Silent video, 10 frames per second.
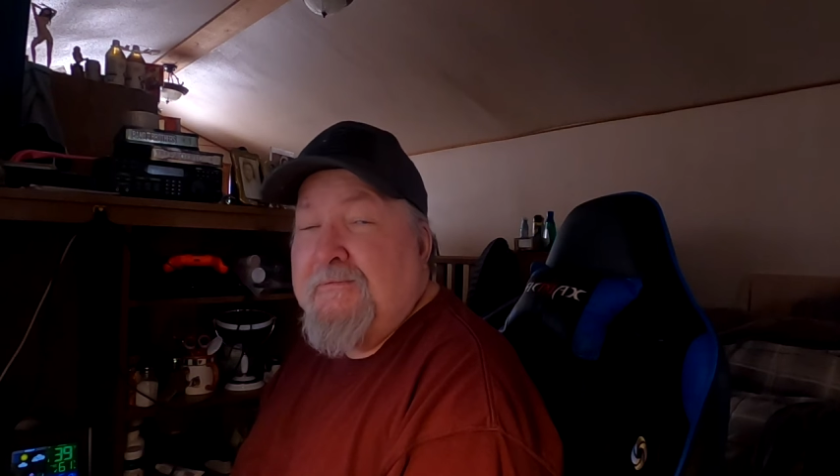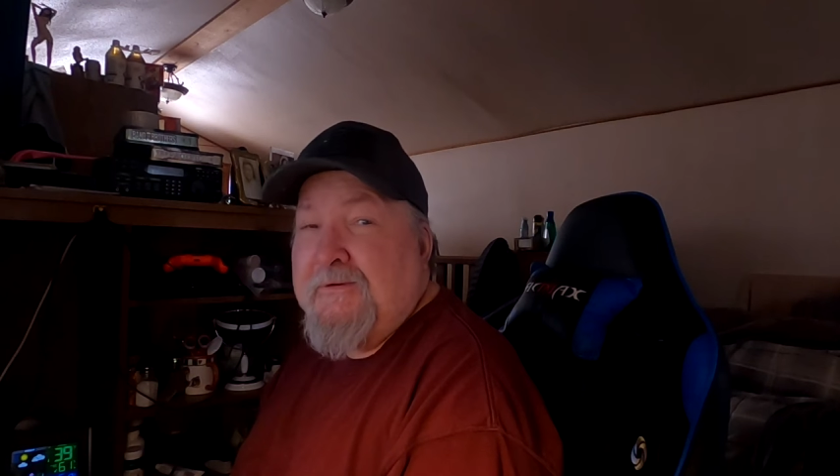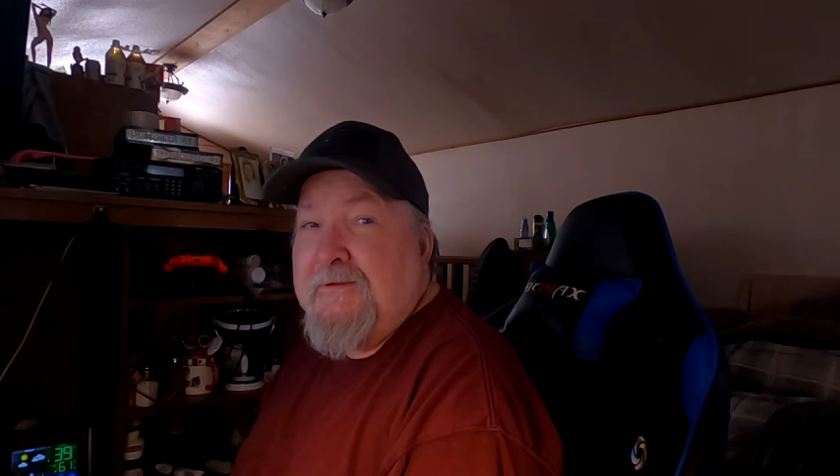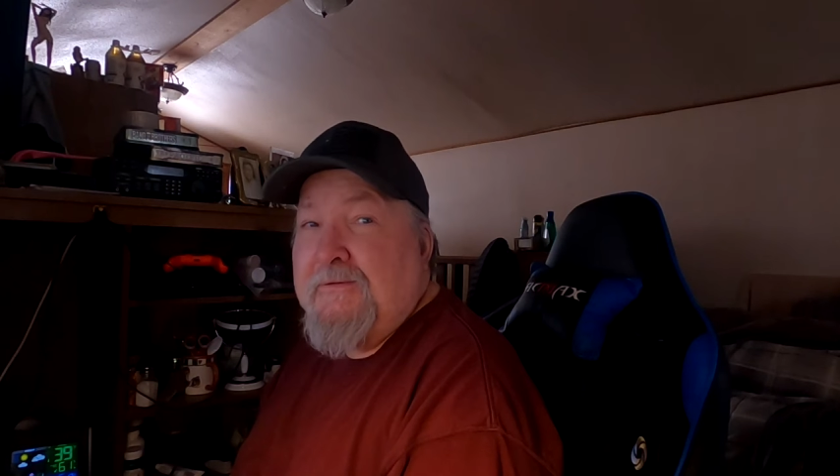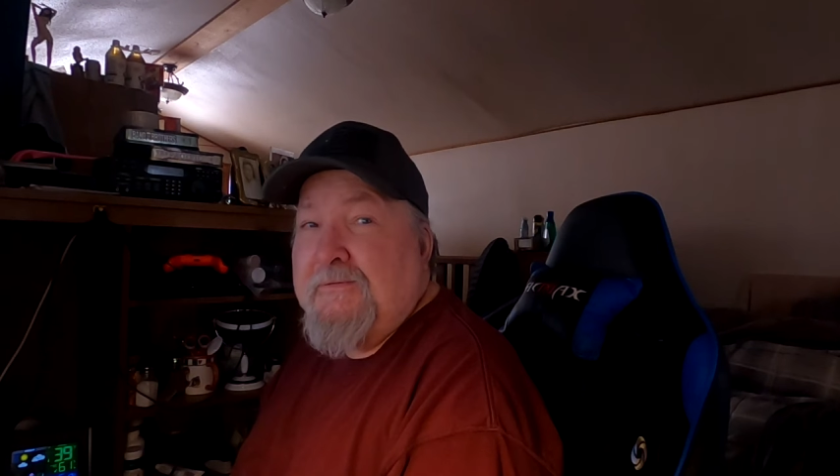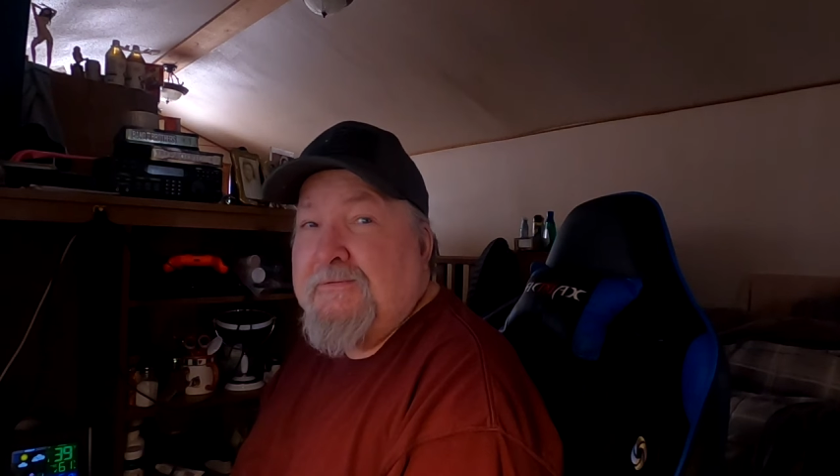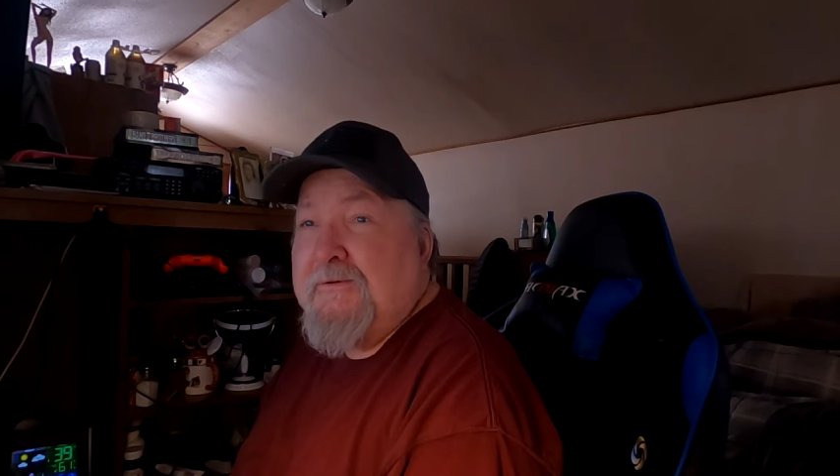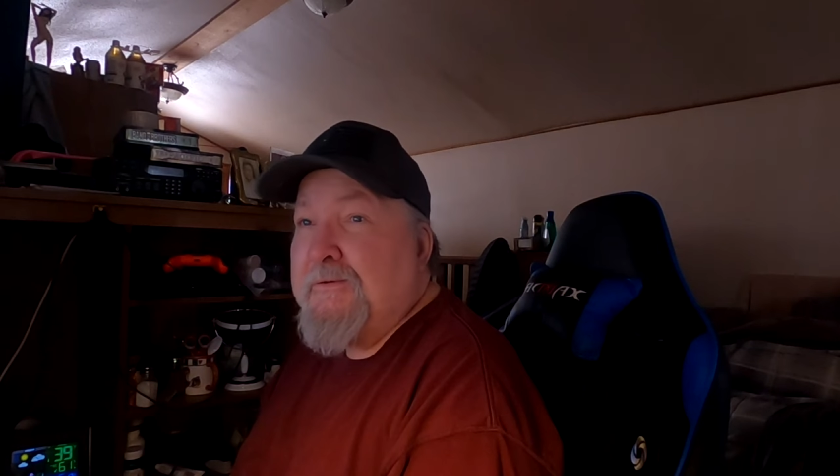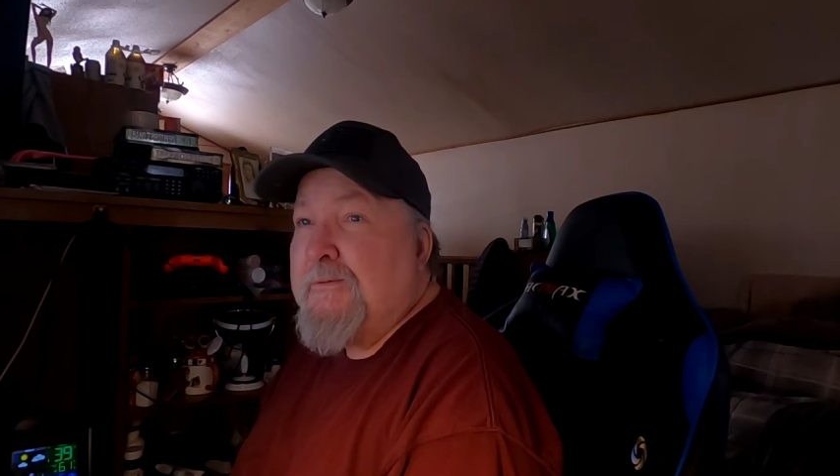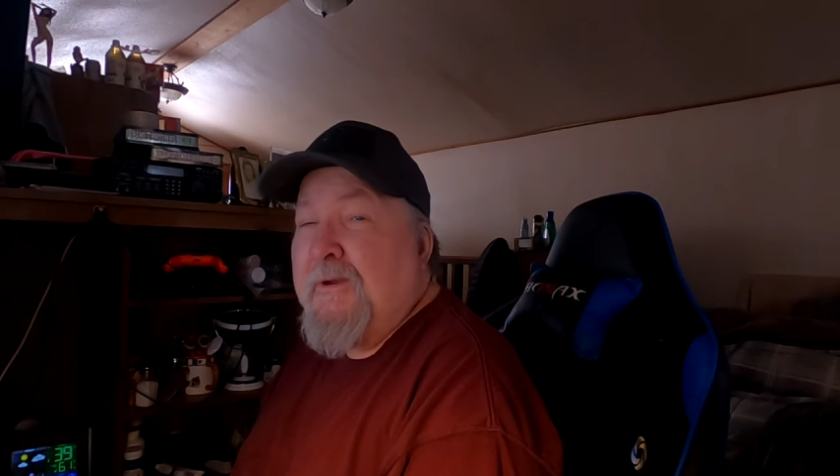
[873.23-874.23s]
videos
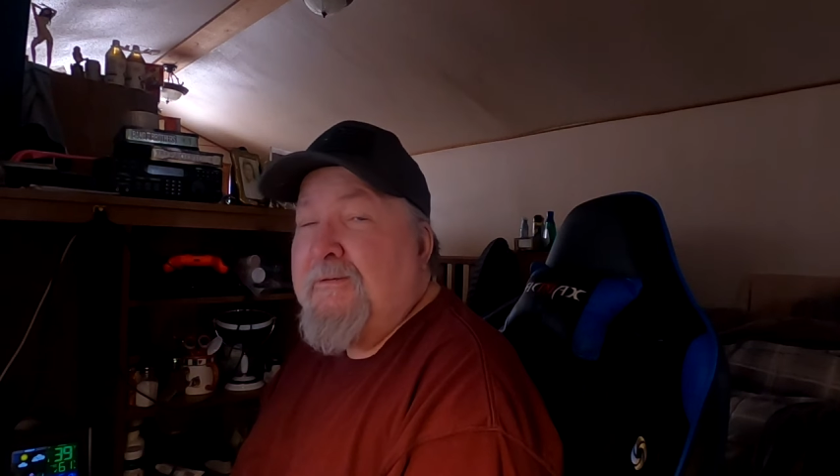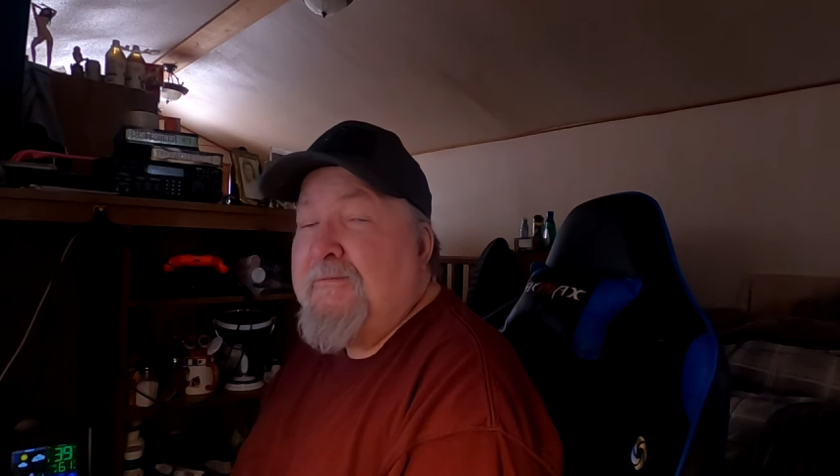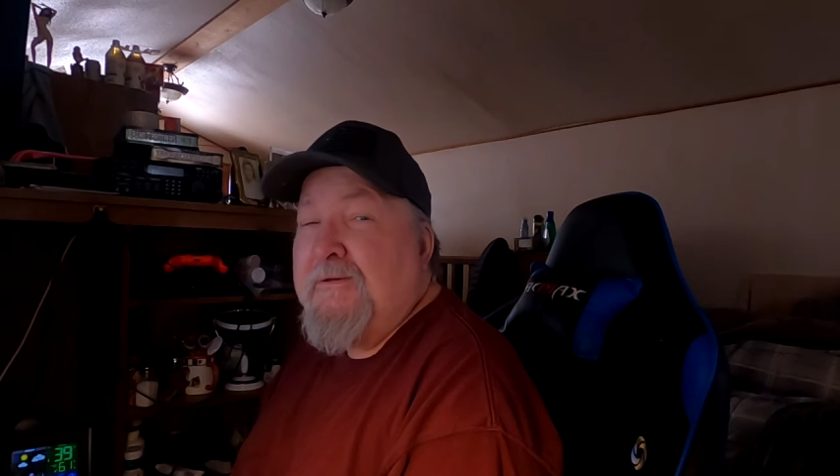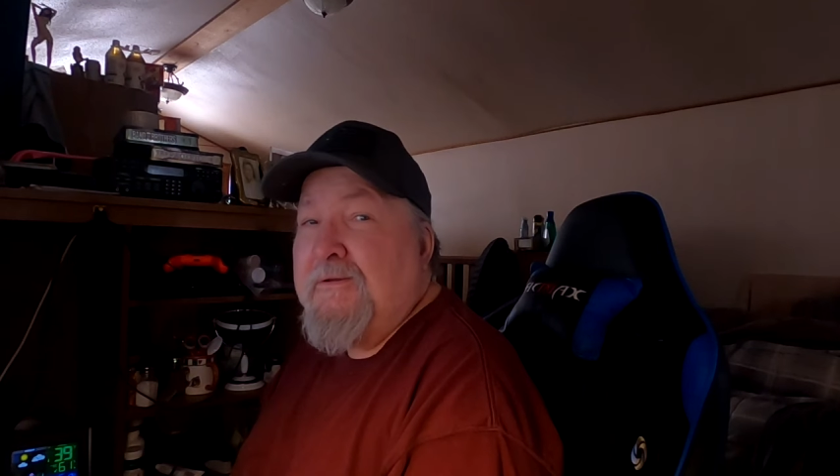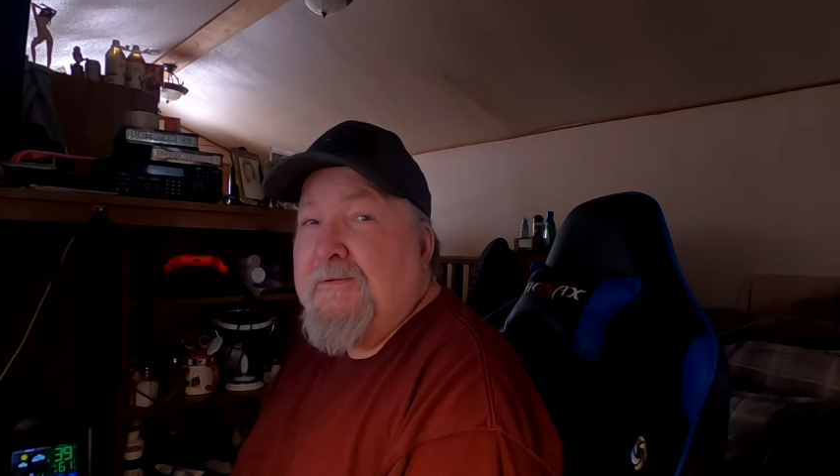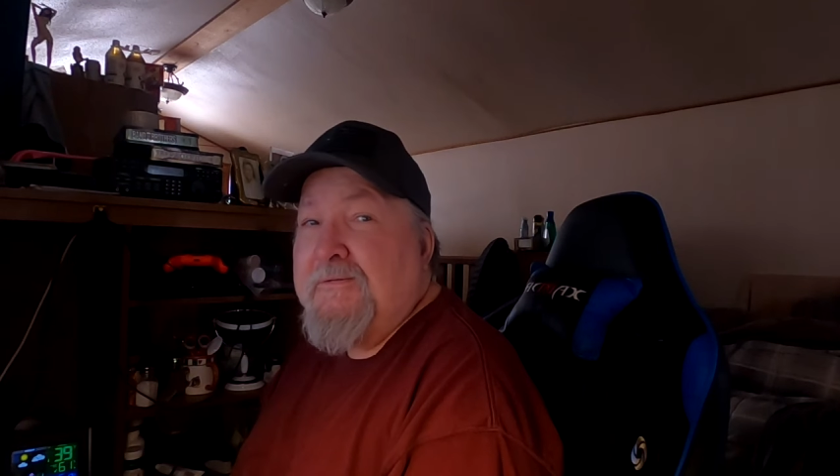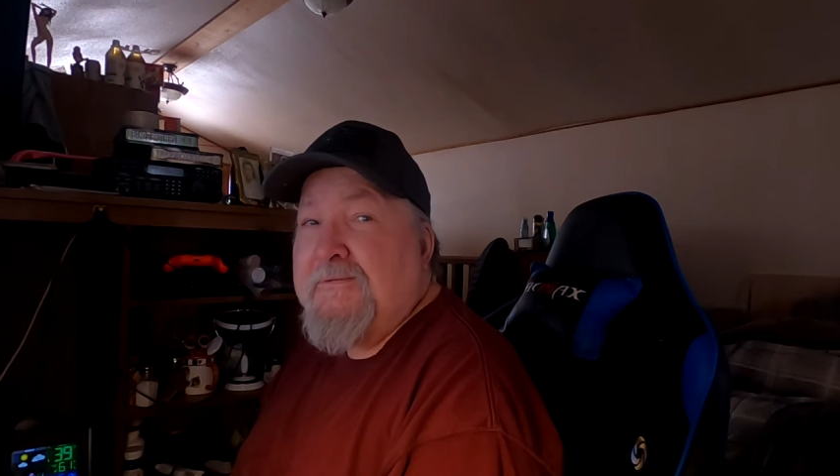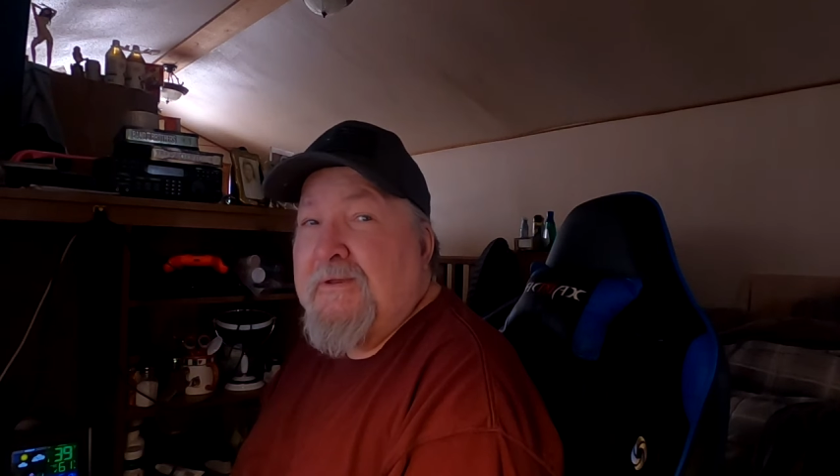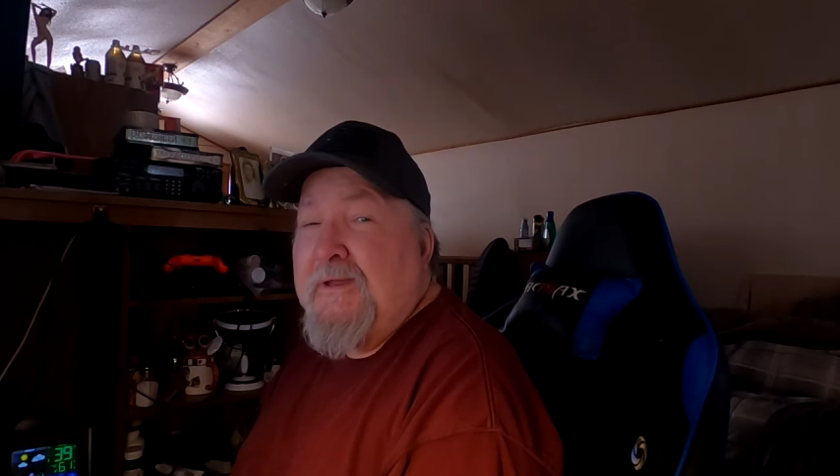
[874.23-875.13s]
that are great videos